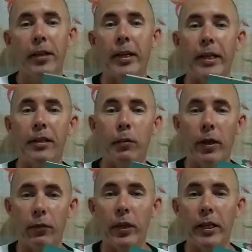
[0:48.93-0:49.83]
they get
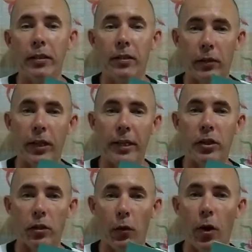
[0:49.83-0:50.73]
one of these that
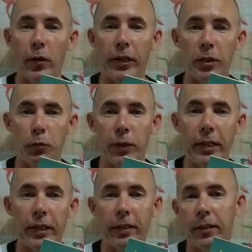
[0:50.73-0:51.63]
is their own, gets written
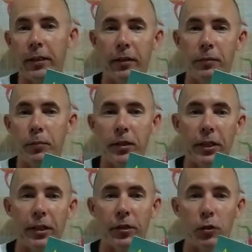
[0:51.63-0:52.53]
in it, little
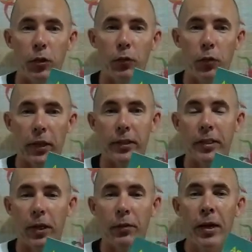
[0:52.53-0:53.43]
signature on the front and
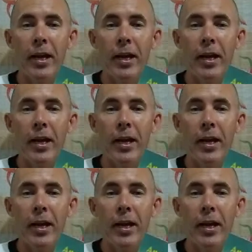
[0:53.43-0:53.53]
stuff.